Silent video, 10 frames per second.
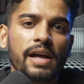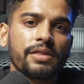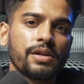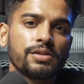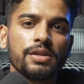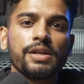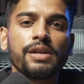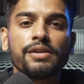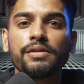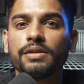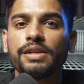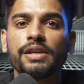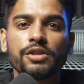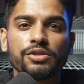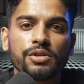that there's a lead
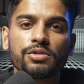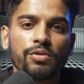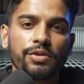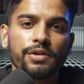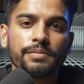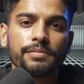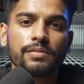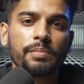leakage disorder.